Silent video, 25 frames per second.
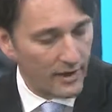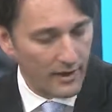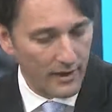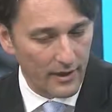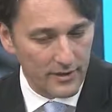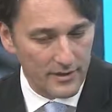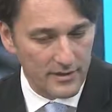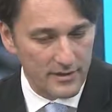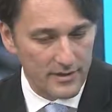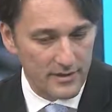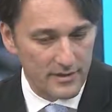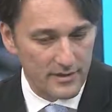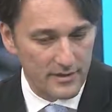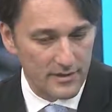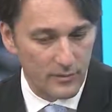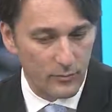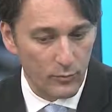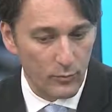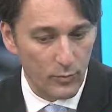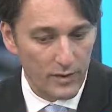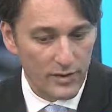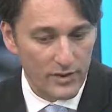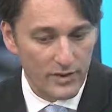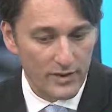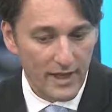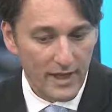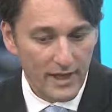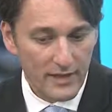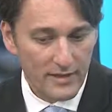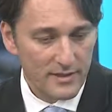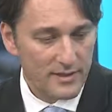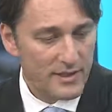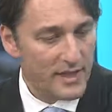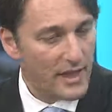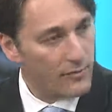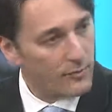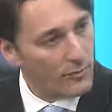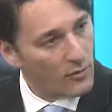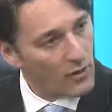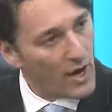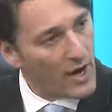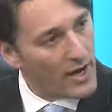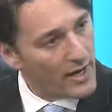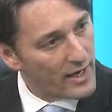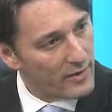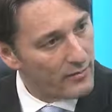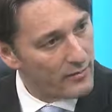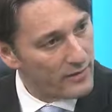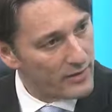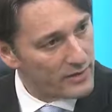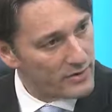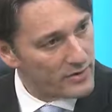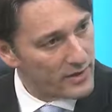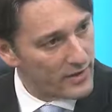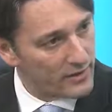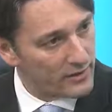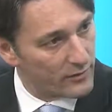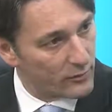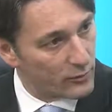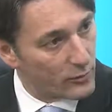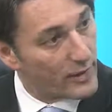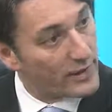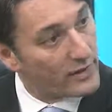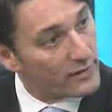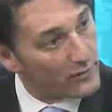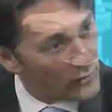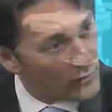system, which takes the MRI image and the regular